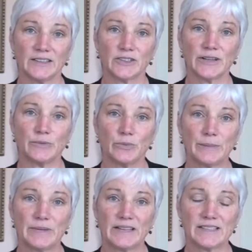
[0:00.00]
greet
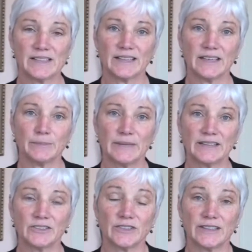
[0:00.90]
women as they come
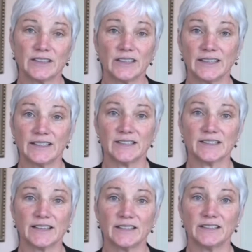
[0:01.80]
in, greet clients
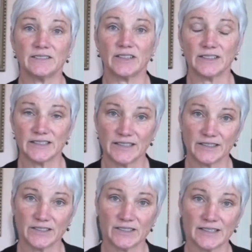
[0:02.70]
and
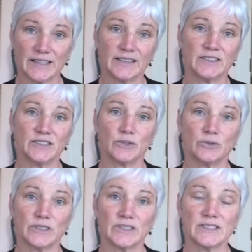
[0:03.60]
volunteers and
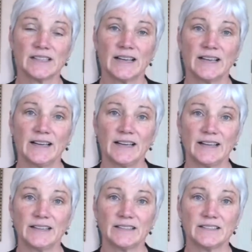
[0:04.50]
donors,
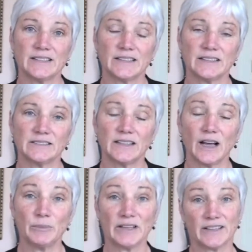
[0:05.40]
and a
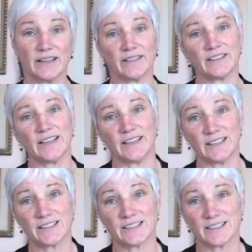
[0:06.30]
million other
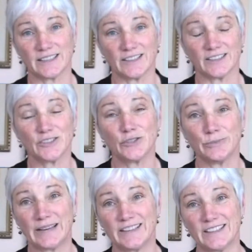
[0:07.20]
tasks that are too
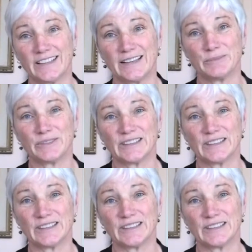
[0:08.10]
many to name,